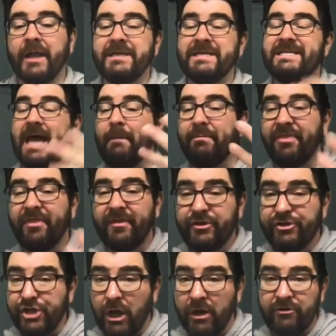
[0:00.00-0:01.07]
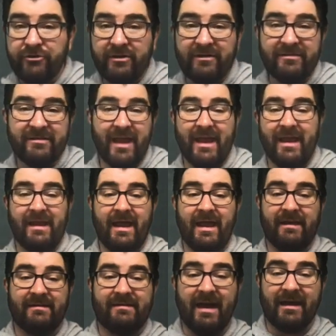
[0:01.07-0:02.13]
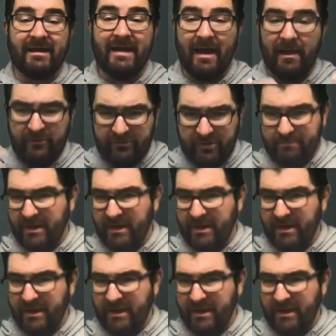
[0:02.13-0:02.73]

Depth charges, a technology,